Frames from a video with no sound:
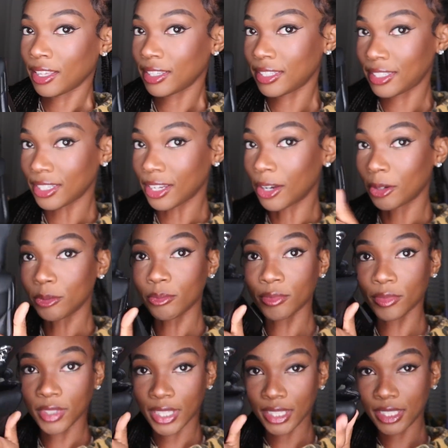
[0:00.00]

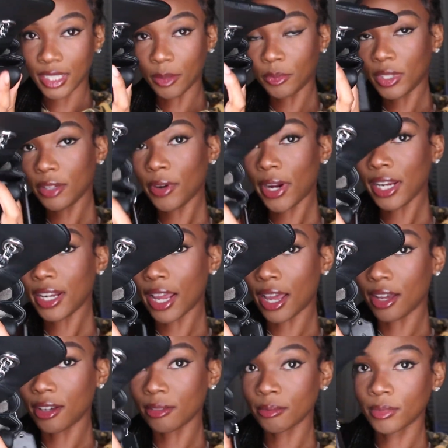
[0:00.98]
So it's empty right
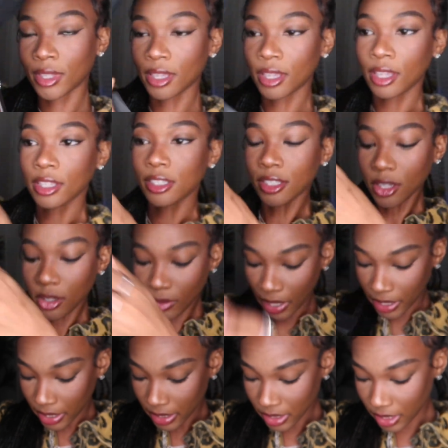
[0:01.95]
now. So
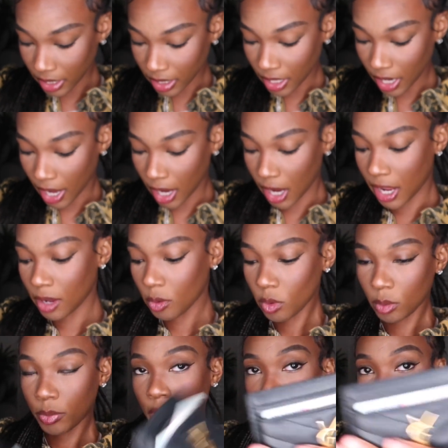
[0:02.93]
like I said, I
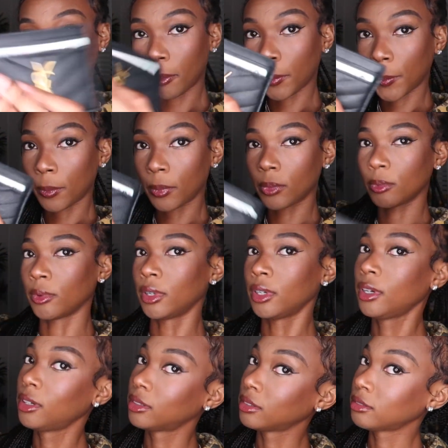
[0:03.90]
would put,
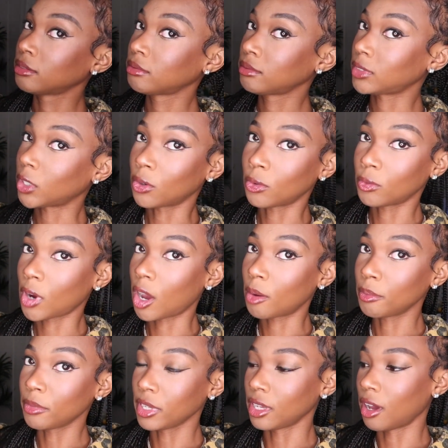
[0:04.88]
whoa, don't
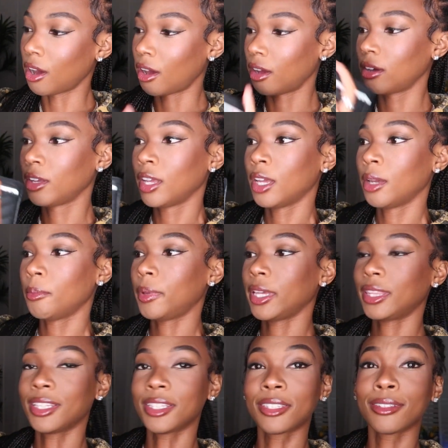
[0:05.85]
rob me, y'all,
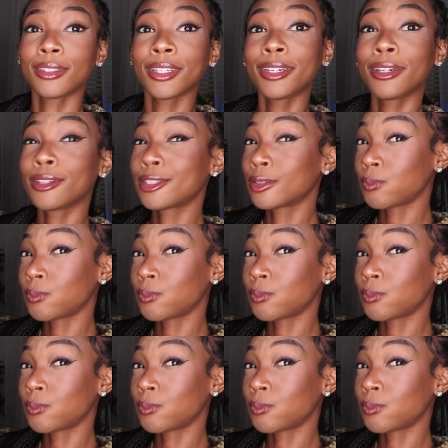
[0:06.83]
but this is a good